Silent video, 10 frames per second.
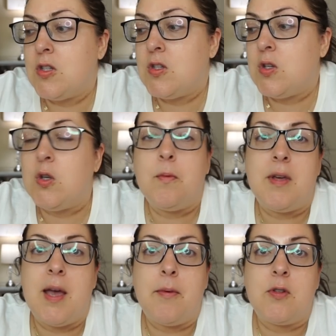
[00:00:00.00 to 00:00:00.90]
to
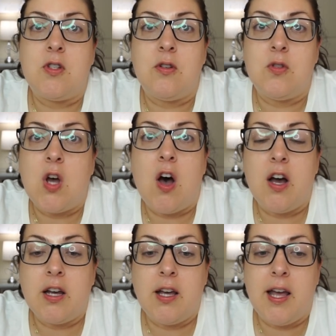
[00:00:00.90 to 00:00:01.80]
be able to
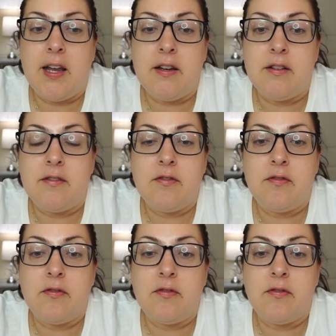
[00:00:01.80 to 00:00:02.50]
talk and